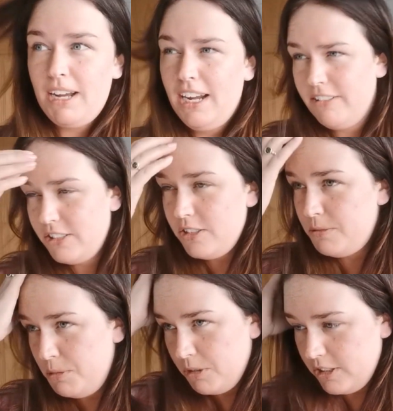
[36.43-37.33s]
My hair is
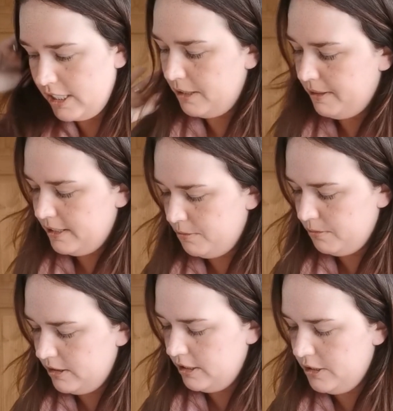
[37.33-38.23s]
due to be washed anyway,
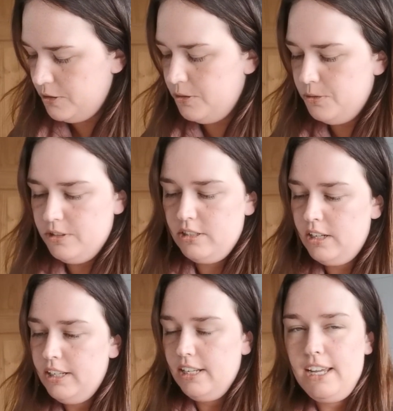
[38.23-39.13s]
so I'm gonna
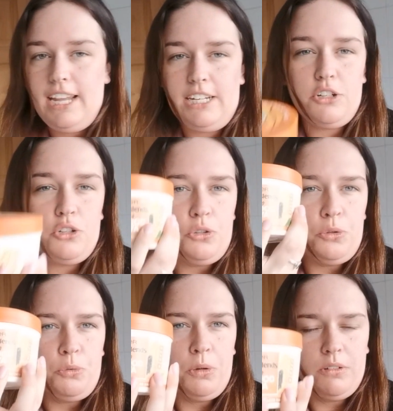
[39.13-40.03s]
use a
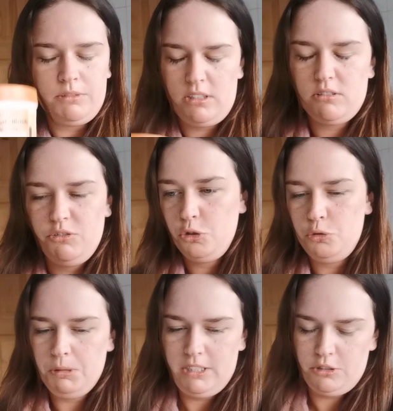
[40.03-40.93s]
new, well, it's not
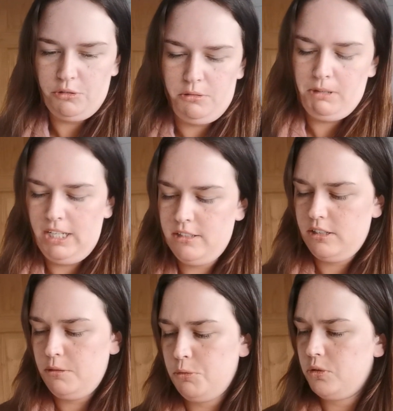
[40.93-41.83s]
new, but it's new to me because
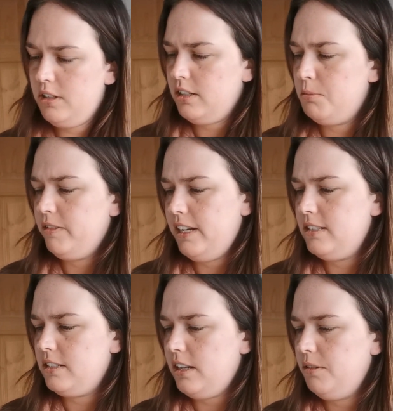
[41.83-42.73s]
I only bought it a couple of
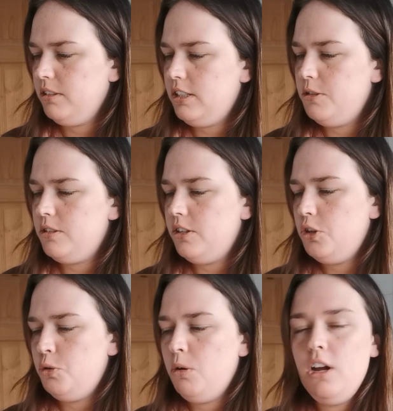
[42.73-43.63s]
days ago. I'm gonna use a
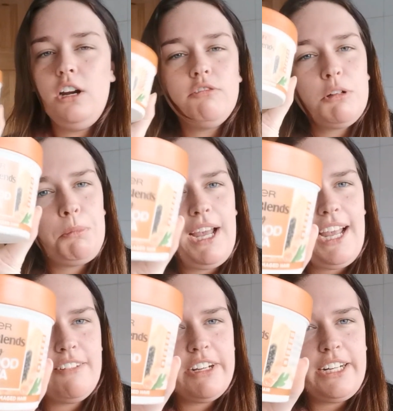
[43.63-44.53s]
new
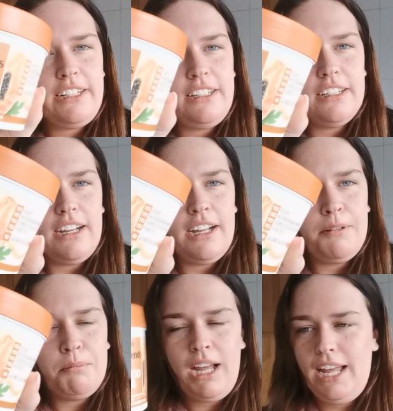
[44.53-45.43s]
repairing
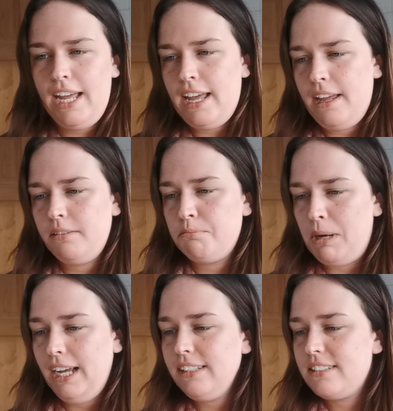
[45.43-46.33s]
hair
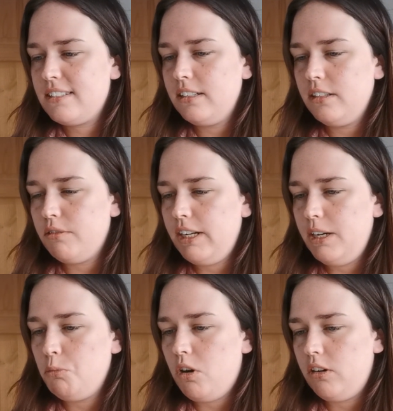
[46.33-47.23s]
mask,
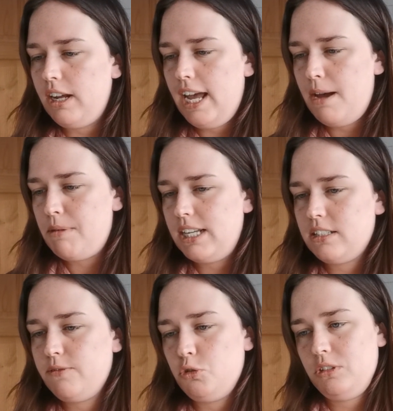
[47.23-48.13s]
3-in-1 hair
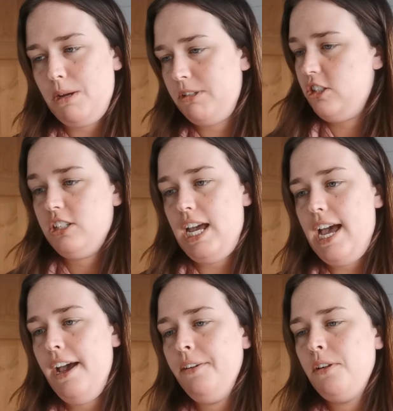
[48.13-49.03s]
mask for damaged
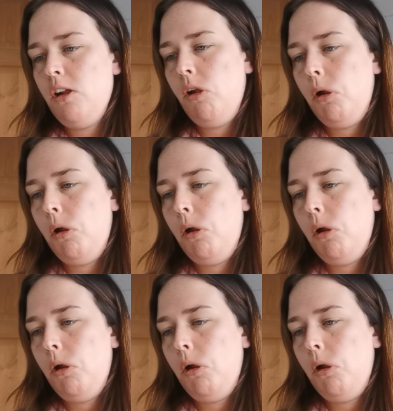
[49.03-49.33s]
hair.